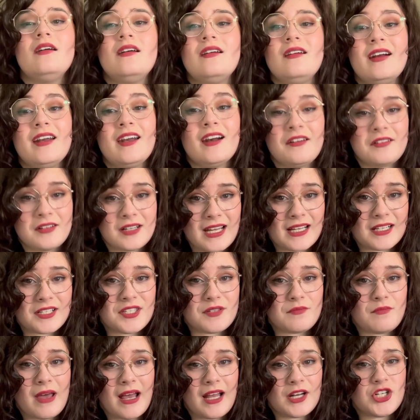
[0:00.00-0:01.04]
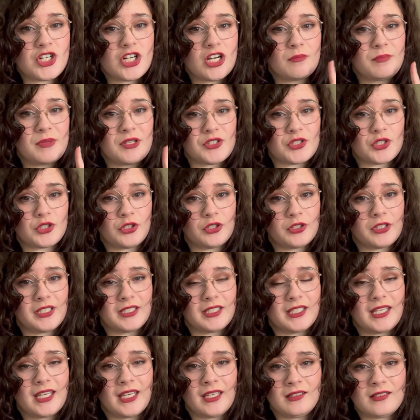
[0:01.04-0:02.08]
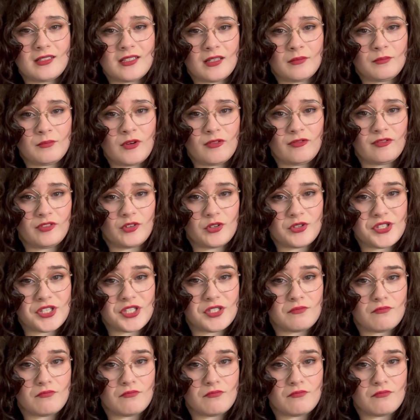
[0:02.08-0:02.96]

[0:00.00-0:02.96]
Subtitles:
All right, our next matchup is Crooked Kingdom versus